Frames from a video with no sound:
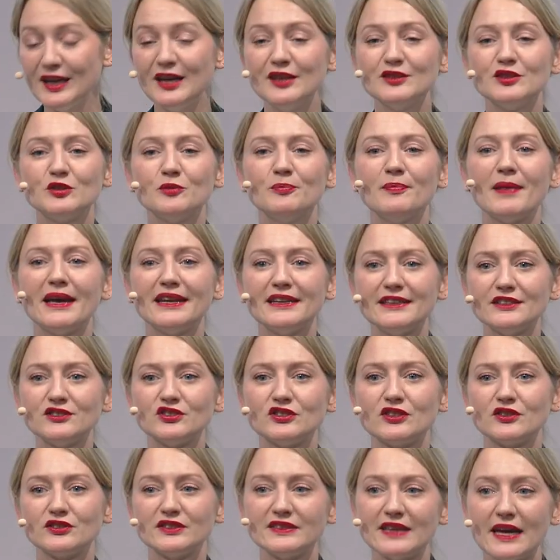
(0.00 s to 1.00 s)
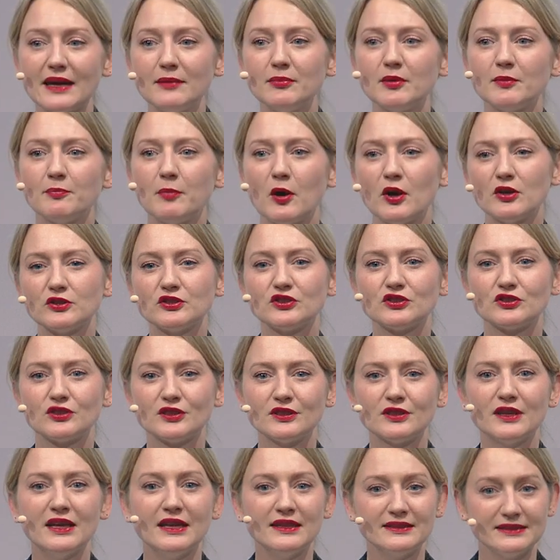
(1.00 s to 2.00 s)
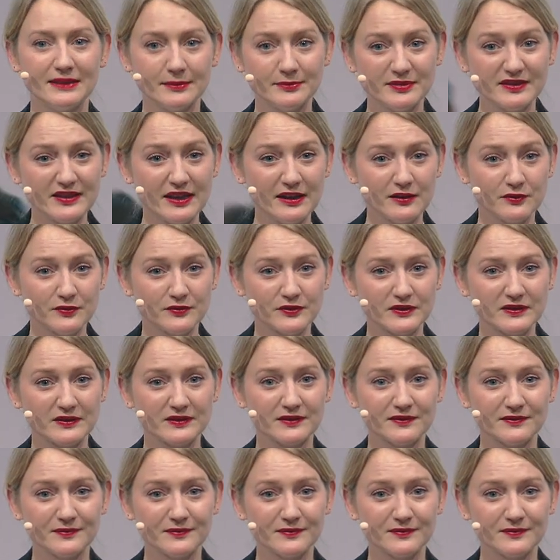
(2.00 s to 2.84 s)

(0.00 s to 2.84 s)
to manage their cyber posture themselves.